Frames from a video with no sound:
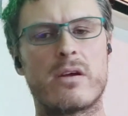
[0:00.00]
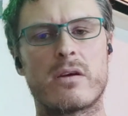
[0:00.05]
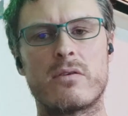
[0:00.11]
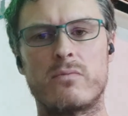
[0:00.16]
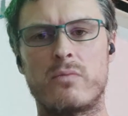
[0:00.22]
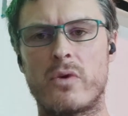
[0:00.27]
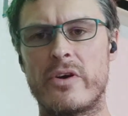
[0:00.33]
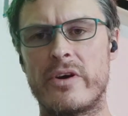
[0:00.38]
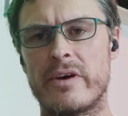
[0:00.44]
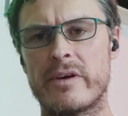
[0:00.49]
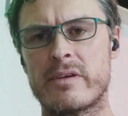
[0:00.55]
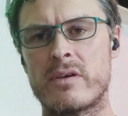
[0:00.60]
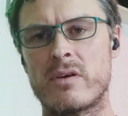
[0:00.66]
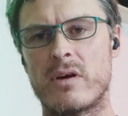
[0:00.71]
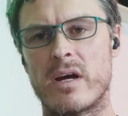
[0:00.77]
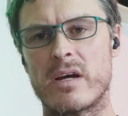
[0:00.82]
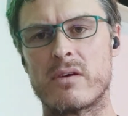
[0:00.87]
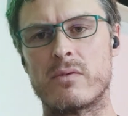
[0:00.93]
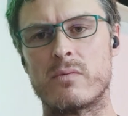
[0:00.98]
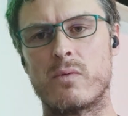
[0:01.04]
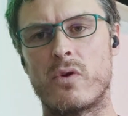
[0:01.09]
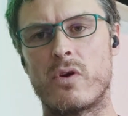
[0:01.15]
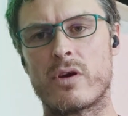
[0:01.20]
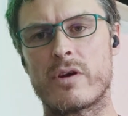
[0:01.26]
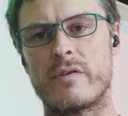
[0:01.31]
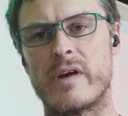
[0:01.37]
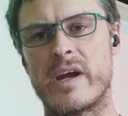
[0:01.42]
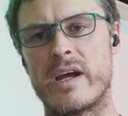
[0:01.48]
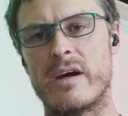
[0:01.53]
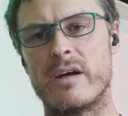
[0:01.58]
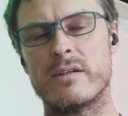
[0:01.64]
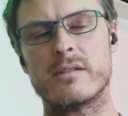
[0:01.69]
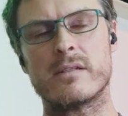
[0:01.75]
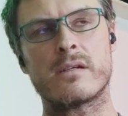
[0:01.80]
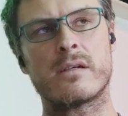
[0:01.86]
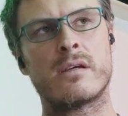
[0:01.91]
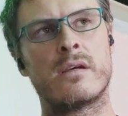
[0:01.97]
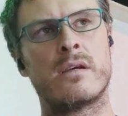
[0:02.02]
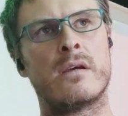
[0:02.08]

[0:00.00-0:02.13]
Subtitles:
I could work, I could walk around.